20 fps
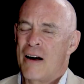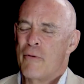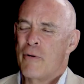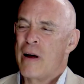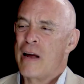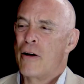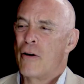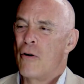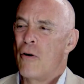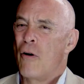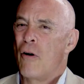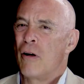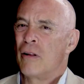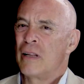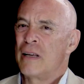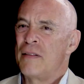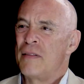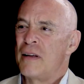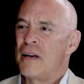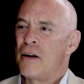I
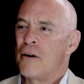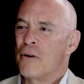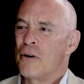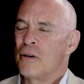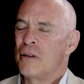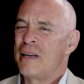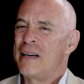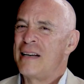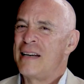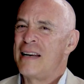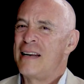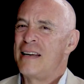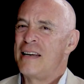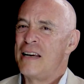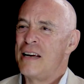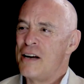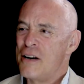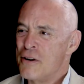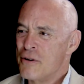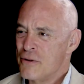recall, in the early
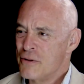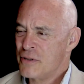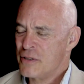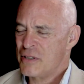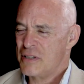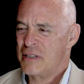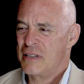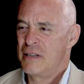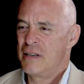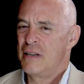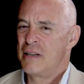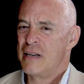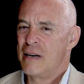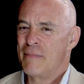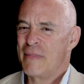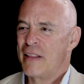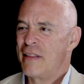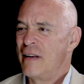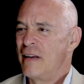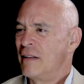years,
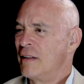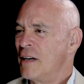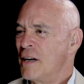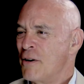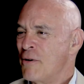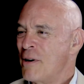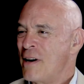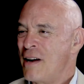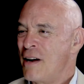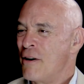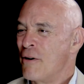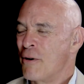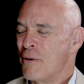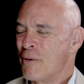Timothy Leary